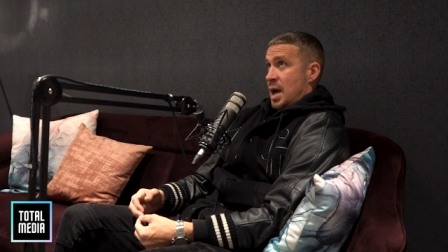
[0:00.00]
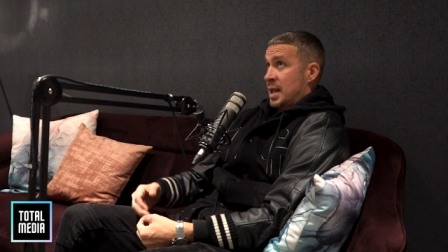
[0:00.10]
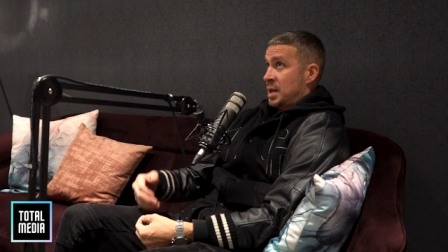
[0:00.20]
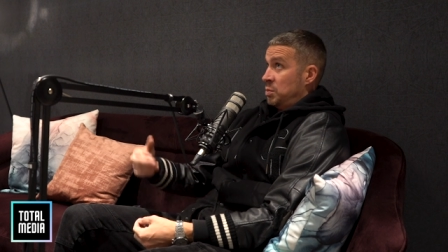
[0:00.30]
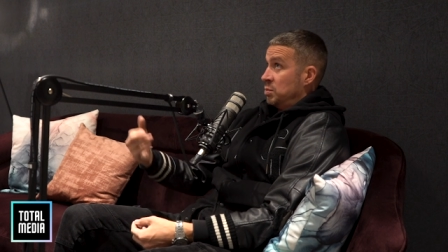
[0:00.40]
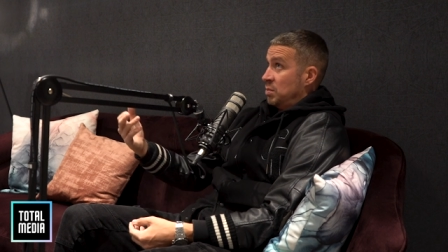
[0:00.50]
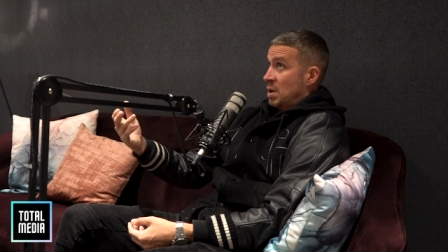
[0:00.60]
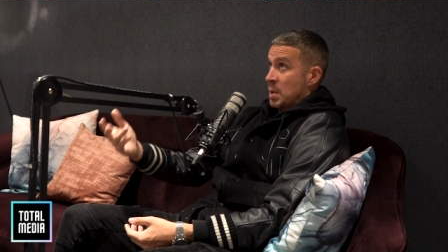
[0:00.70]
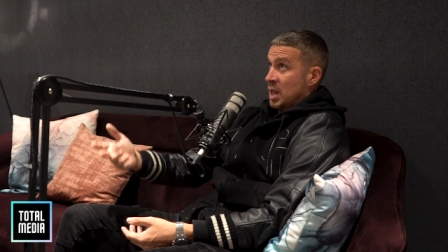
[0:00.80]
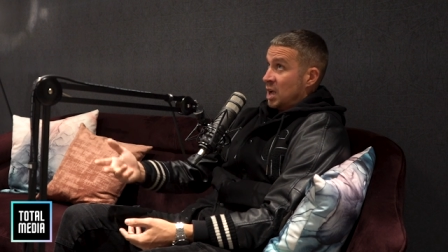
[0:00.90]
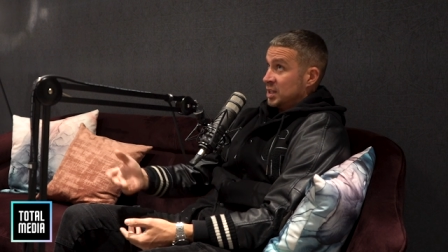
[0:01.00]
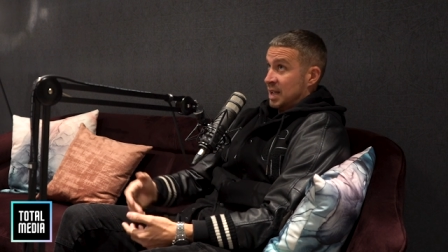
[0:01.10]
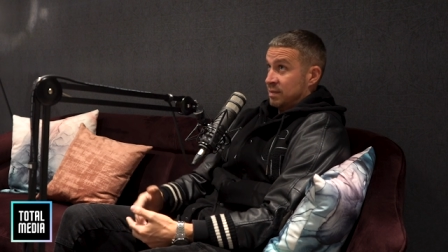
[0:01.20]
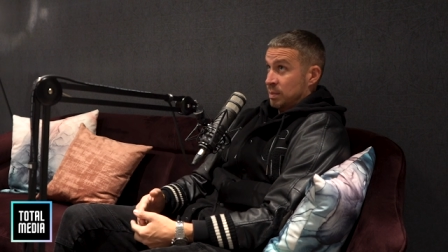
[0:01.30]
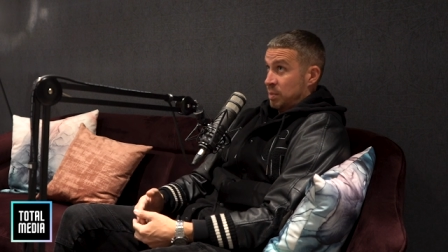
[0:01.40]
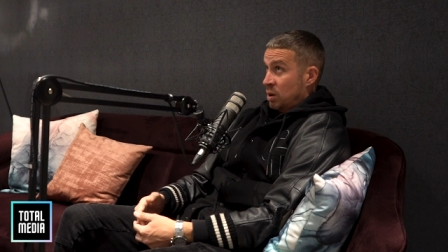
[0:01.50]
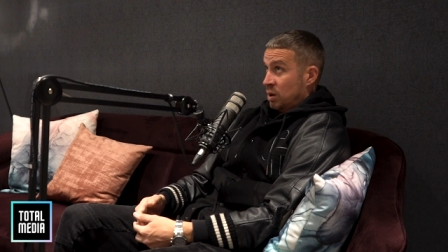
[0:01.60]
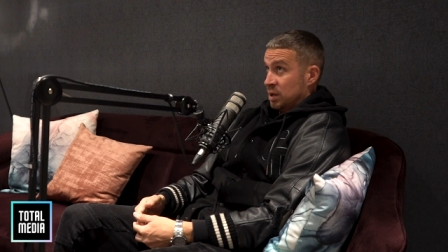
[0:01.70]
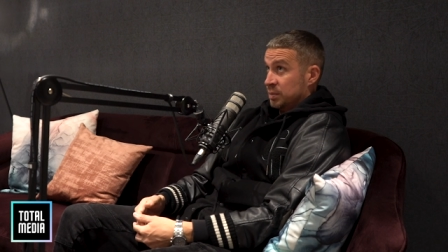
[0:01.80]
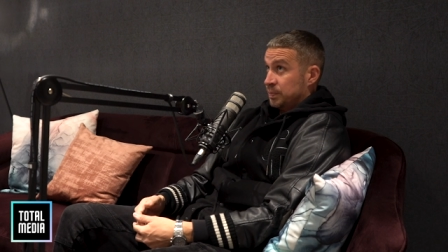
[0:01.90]
And then my last game for
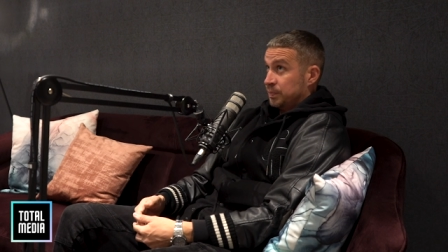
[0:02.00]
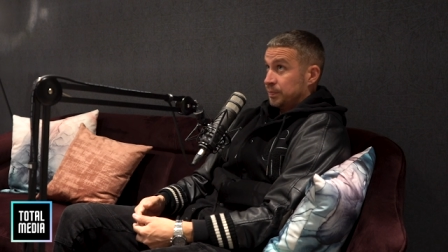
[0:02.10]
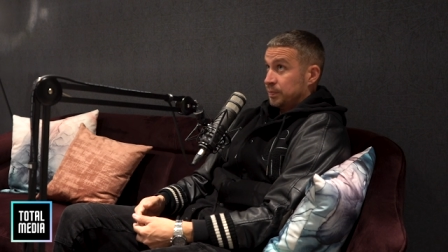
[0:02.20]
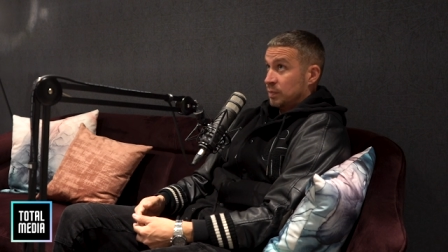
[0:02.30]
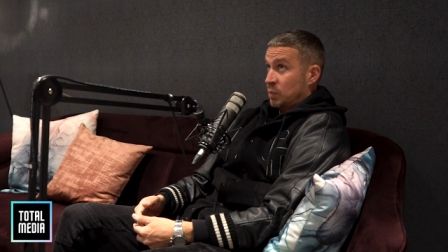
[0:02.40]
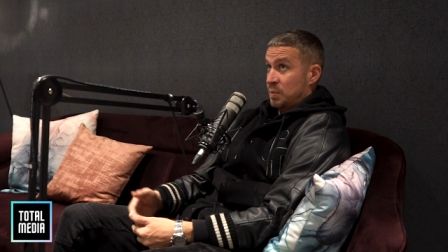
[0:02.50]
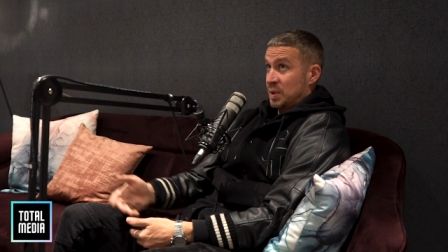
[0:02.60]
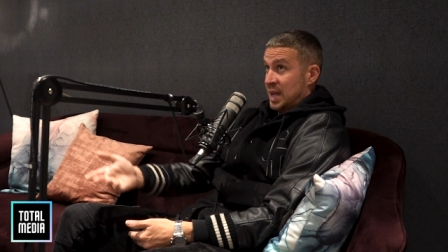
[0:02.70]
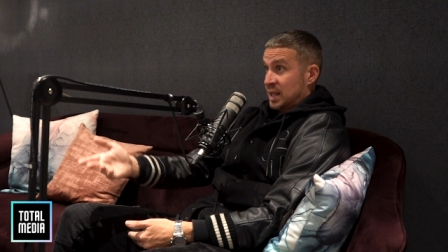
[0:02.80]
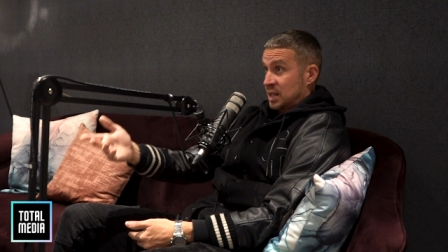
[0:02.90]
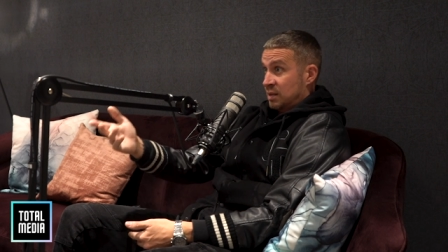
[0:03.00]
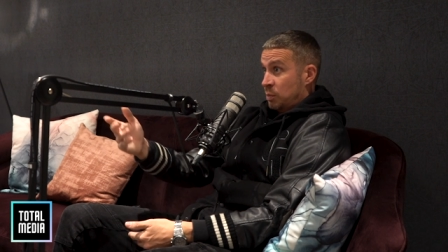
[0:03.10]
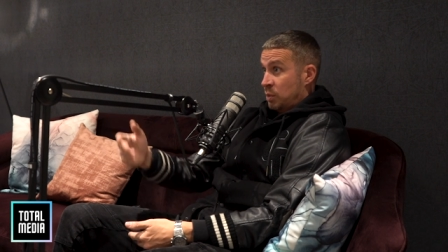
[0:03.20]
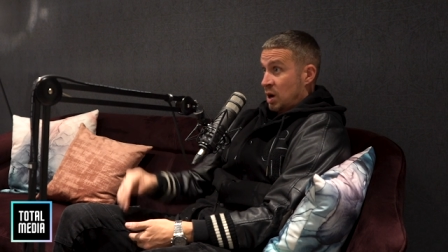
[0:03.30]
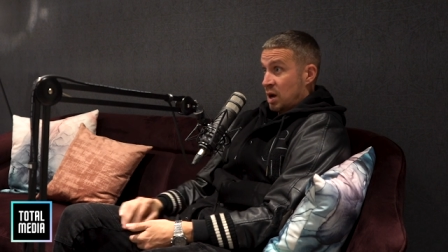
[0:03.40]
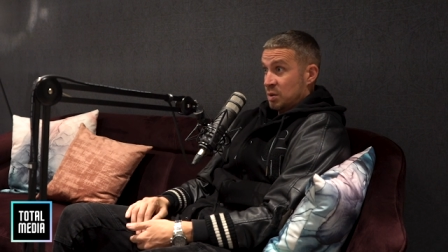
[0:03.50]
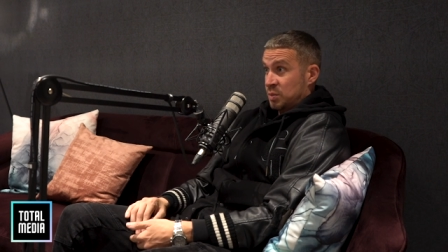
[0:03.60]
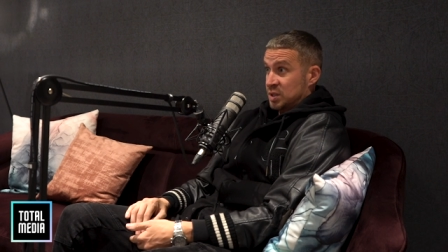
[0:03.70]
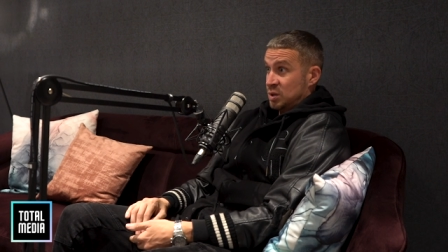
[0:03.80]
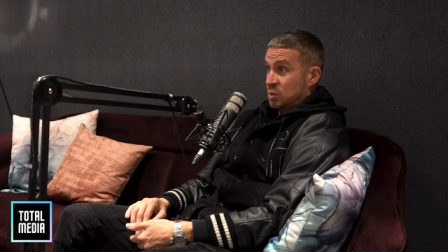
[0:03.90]
Bolton, we played Liverpool at home
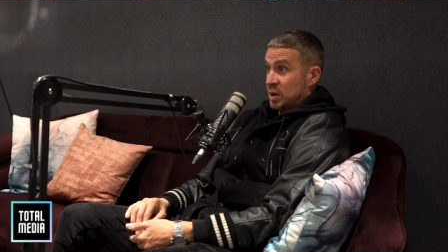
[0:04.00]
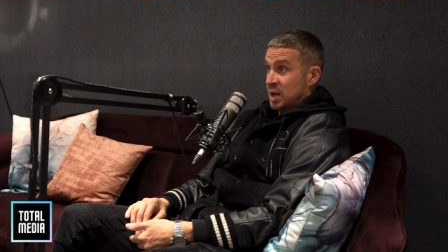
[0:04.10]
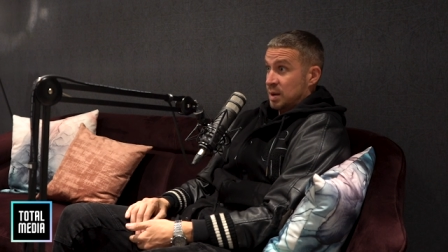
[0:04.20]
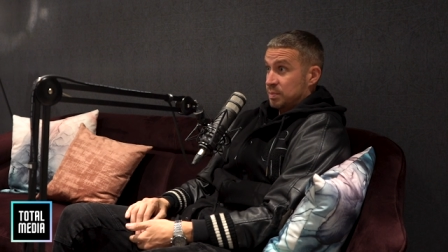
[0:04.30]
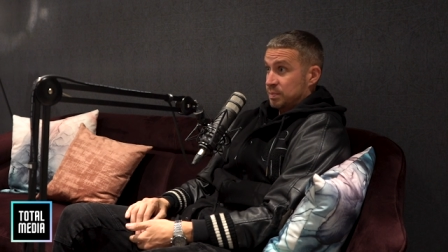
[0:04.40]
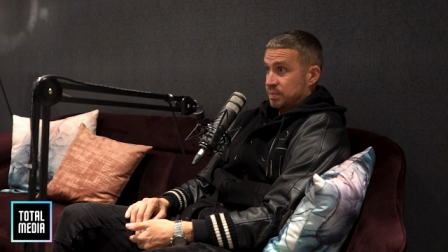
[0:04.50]
with 2 1 up.